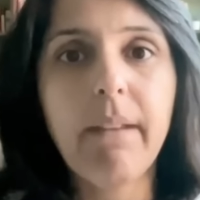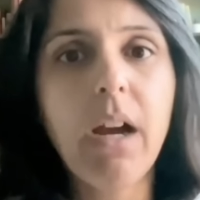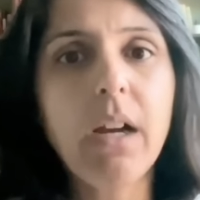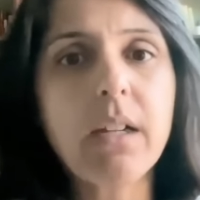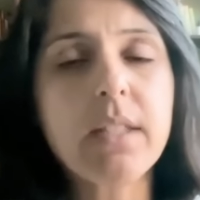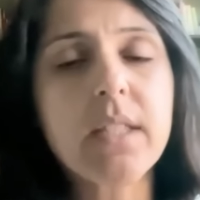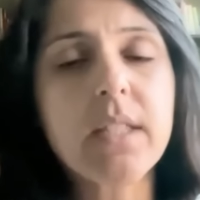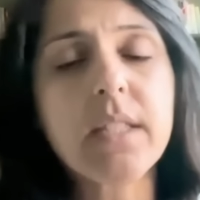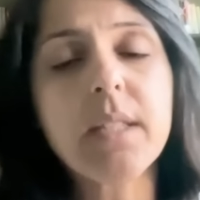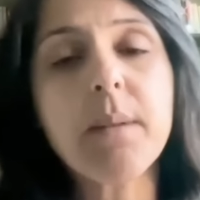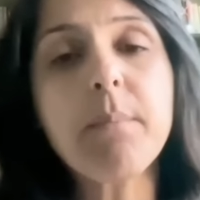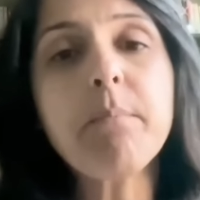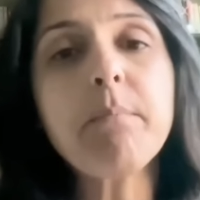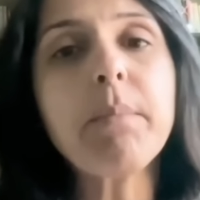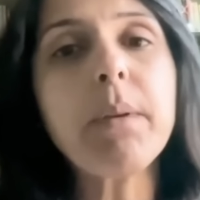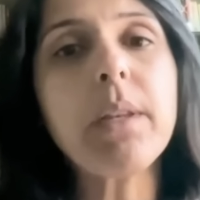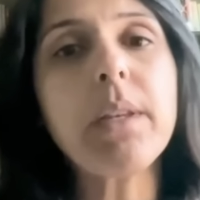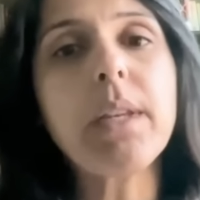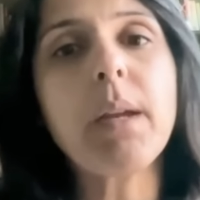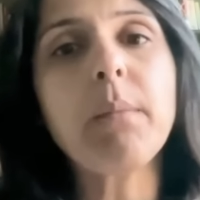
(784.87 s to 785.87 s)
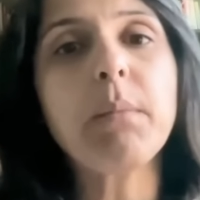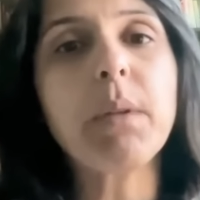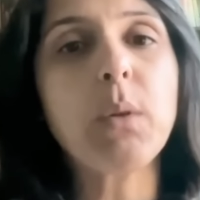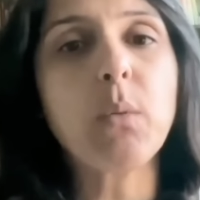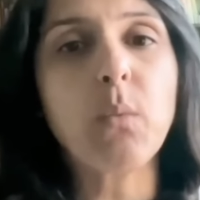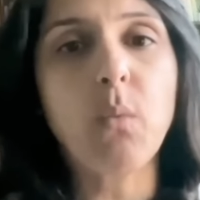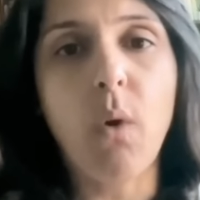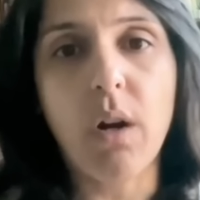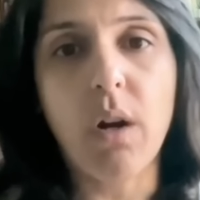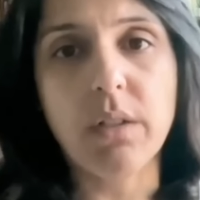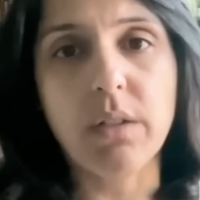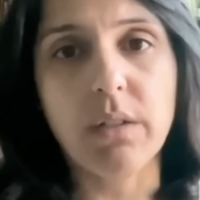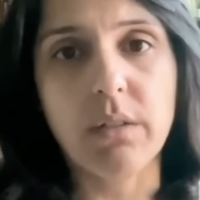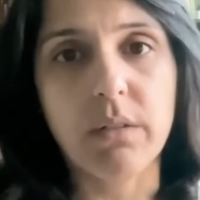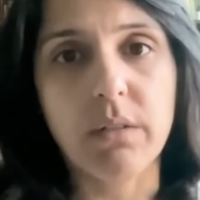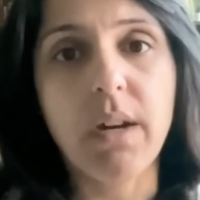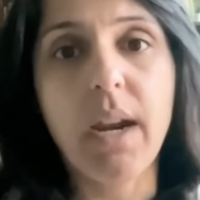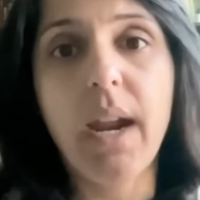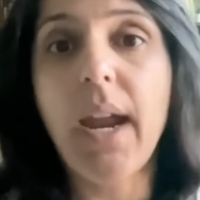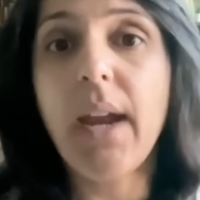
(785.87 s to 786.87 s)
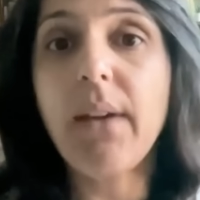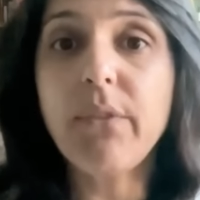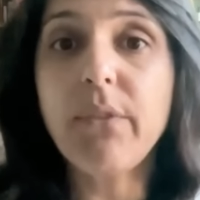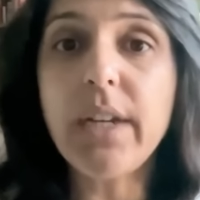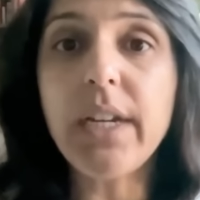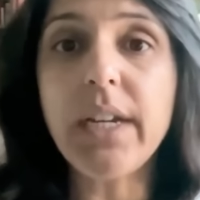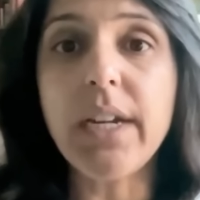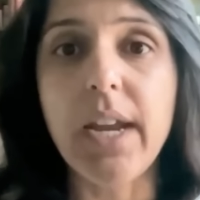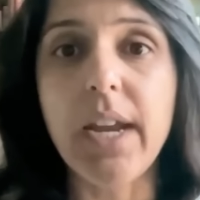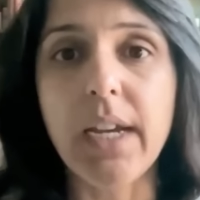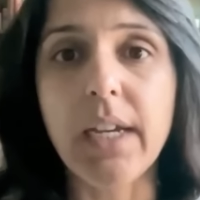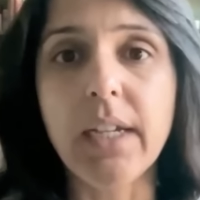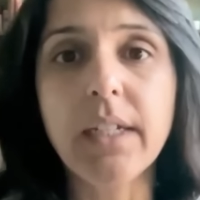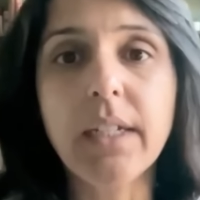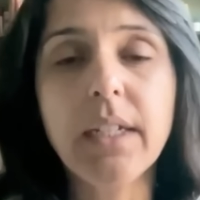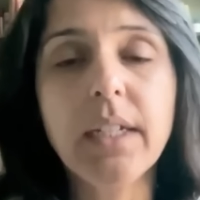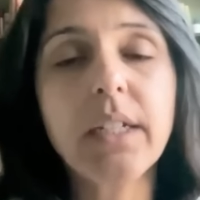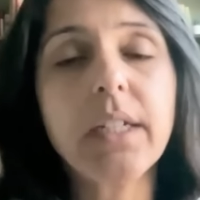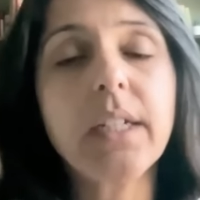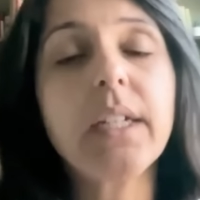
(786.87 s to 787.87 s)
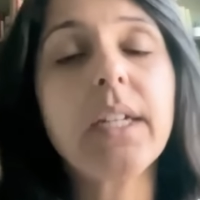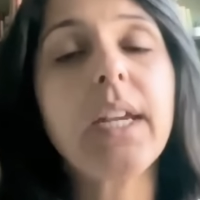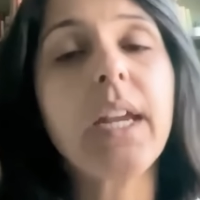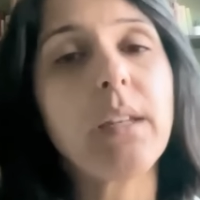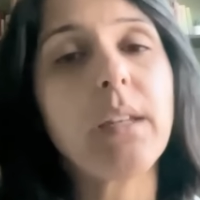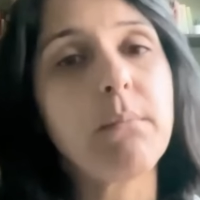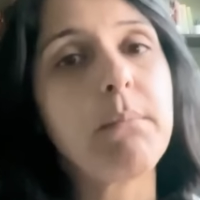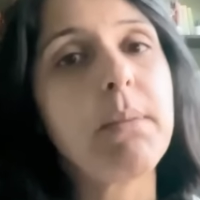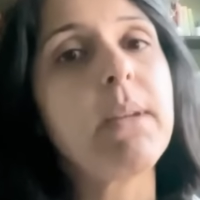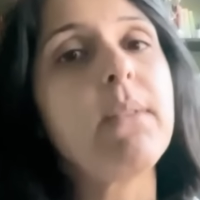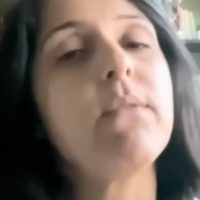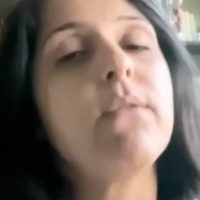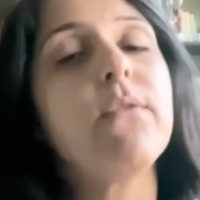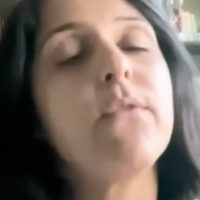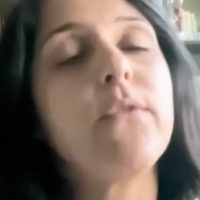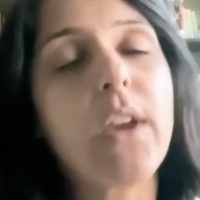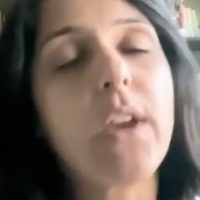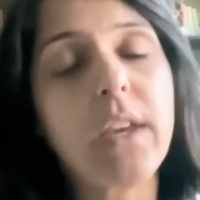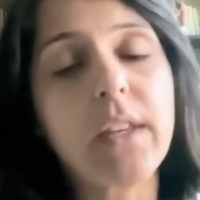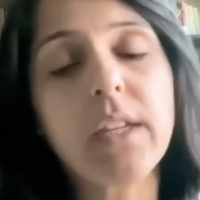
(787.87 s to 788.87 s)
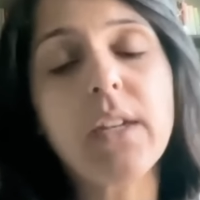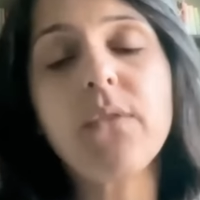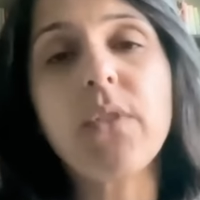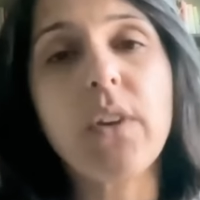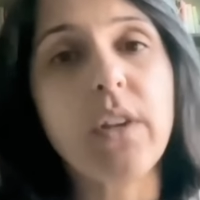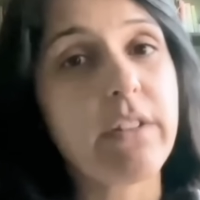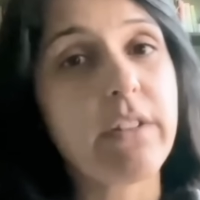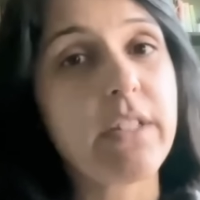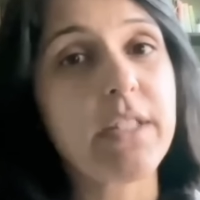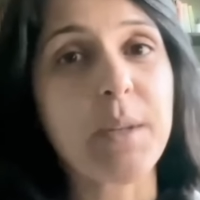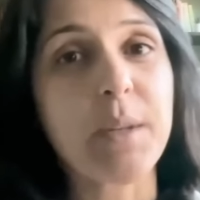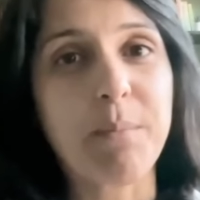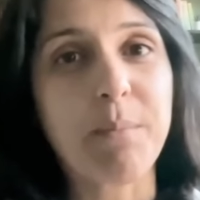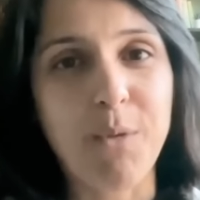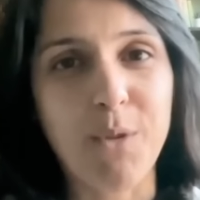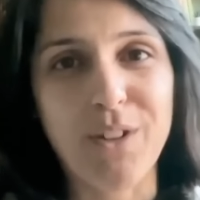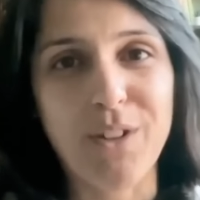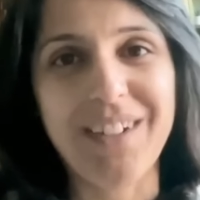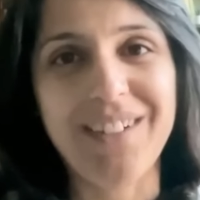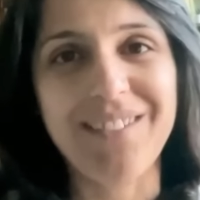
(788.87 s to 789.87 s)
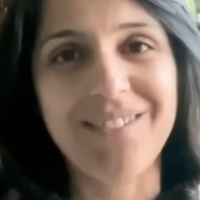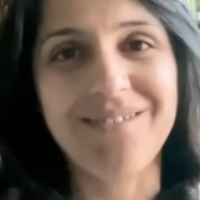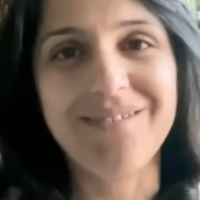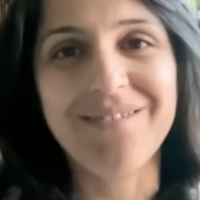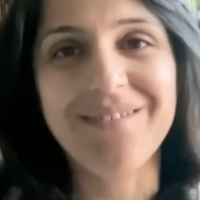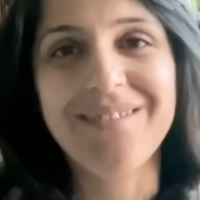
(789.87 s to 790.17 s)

A simple lemon water every day can be very, very supportive.